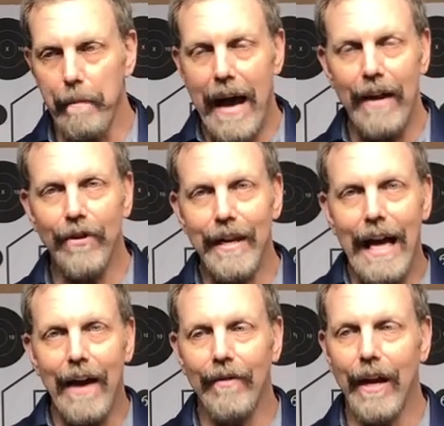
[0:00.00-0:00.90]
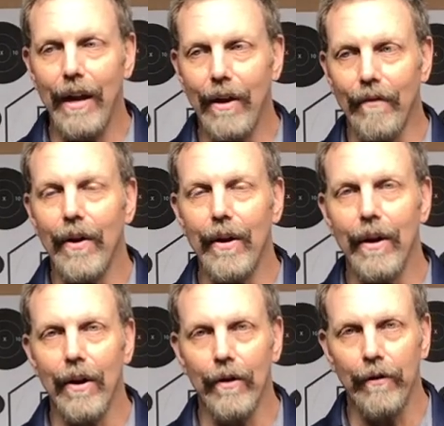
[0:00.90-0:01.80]
Imagine navigating a very
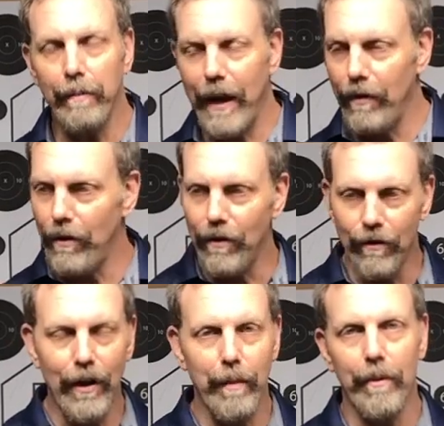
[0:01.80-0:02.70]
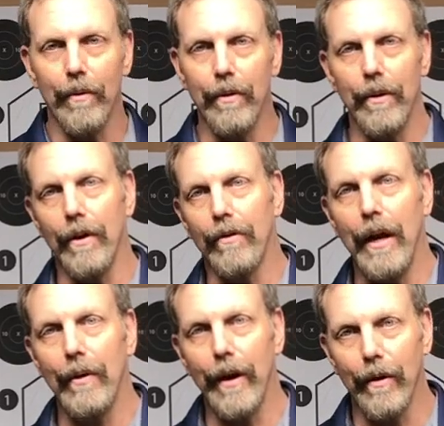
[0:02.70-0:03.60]
narrow space and you jam the, the
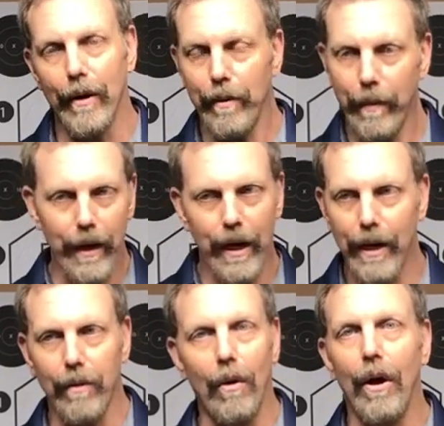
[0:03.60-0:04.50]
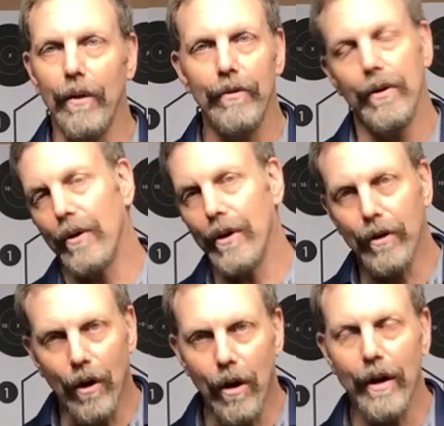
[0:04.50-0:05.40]
accelerator on. You're probably going to hit the walls or hit
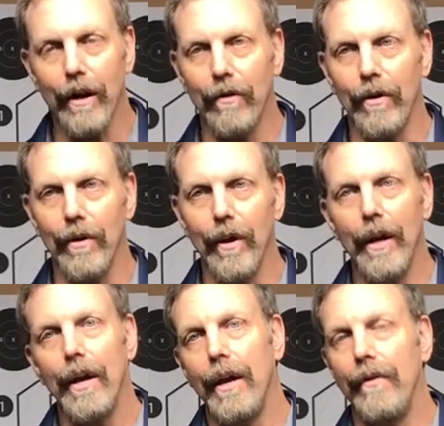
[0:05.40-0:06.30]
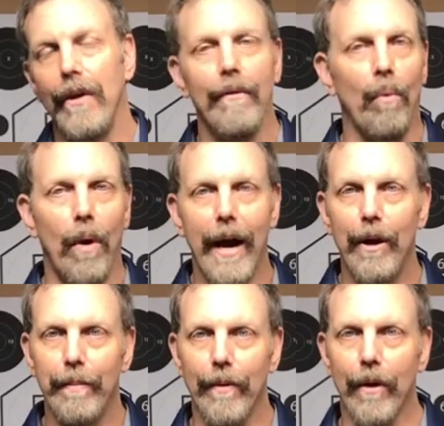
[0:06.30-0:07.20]
the car next to you. If you have a
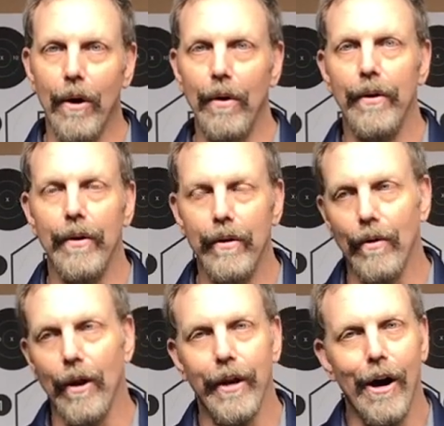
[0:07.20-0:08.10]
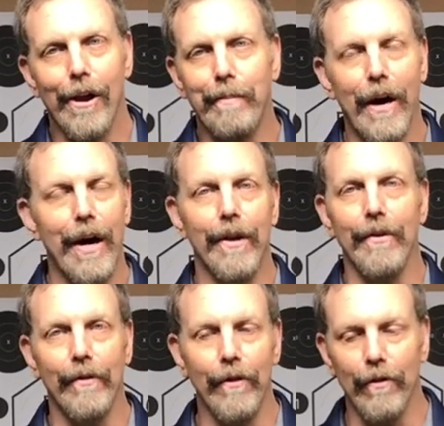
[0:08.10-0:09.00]
wide open road and you're on the autobahn
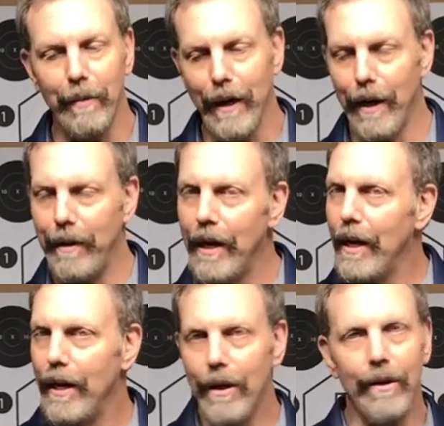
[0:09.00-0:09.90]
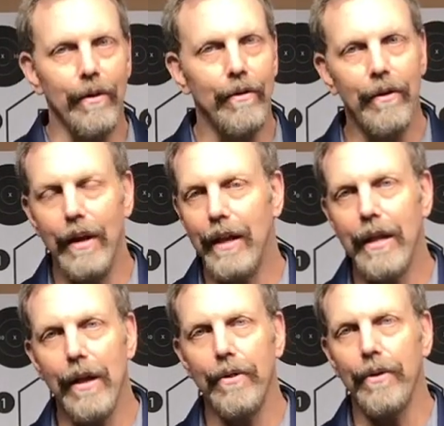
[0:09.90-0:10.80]
and there's no speed limit, you can
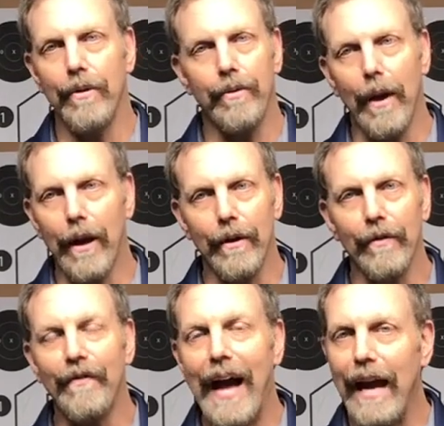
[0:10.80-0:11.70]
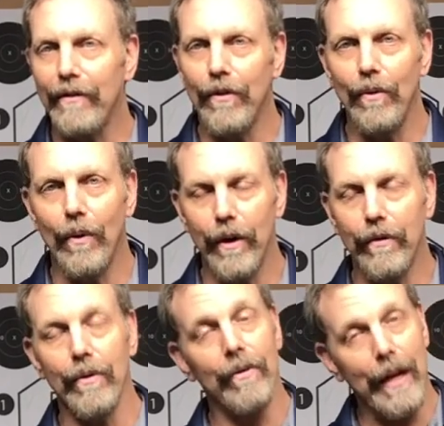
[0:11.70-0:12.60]
hit that throttle as fast as you
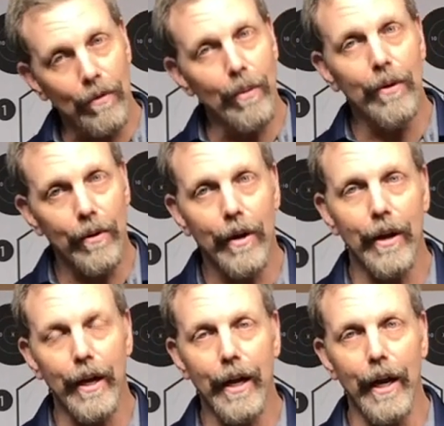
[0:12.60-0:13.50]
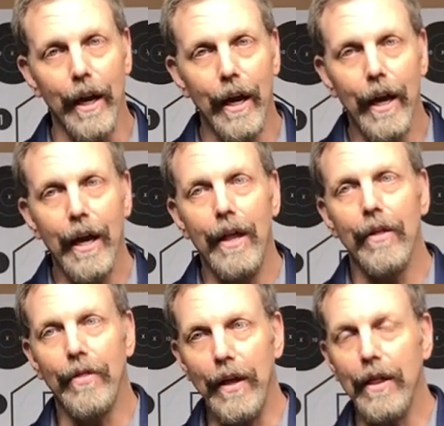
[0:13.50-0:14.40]
want to. So that's what we're doing on the gun
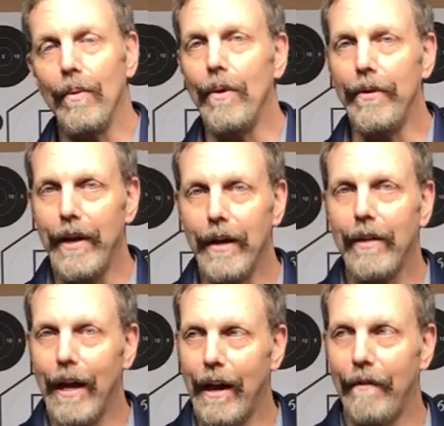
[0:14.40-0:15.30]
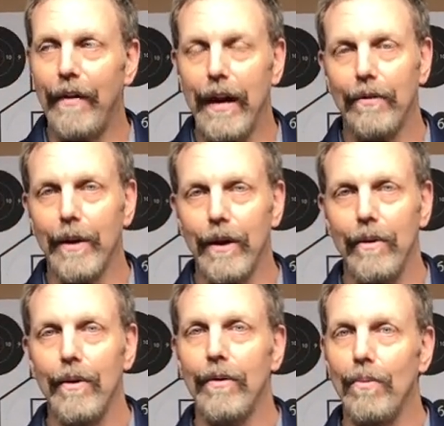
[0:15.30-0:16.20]
the thing that will dictate how fast we can
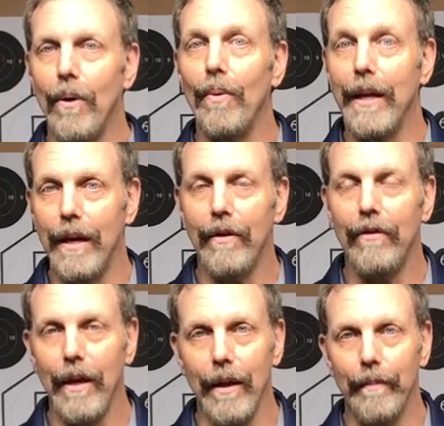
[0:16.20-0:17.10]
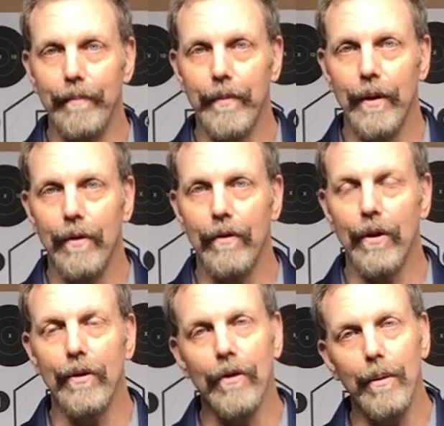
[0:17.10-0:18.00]
do it is what we need to see.
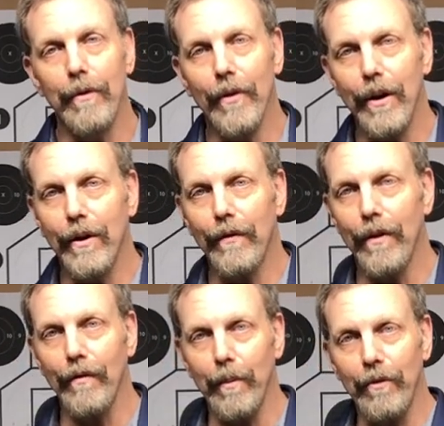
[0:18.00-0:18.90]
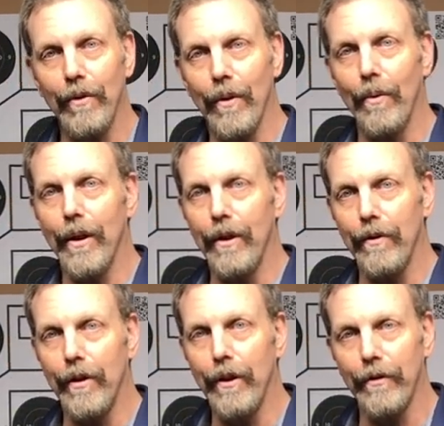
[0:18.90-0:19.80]
So it's going to be very different if I'm shooting one of
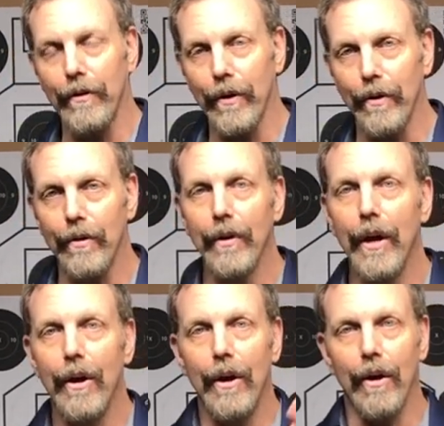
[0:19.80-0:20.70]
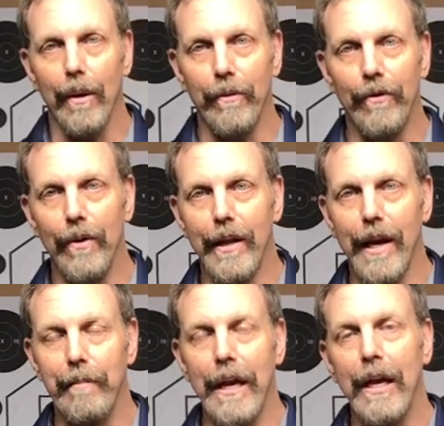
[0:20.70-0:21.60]
those little circles or I'm shooting
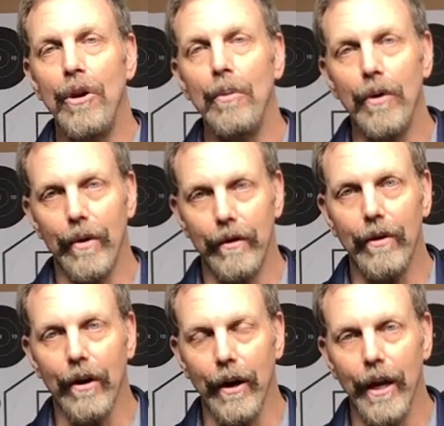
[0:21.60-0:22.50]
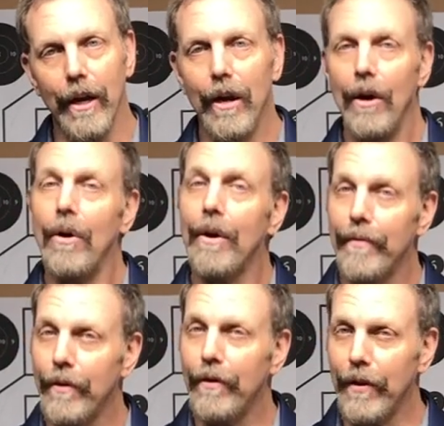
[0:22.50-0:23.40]
that big humanoid target or
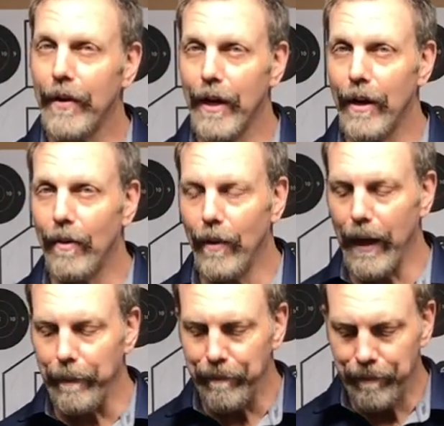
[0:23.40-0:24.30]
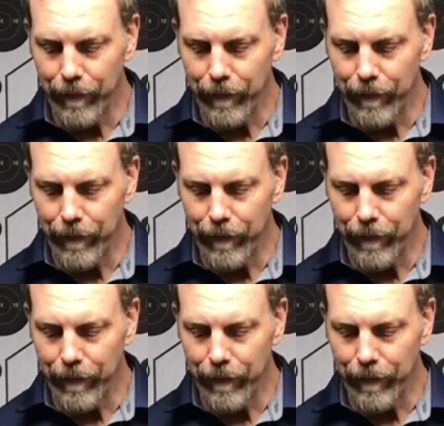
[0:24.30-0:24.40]
if there's something in the way.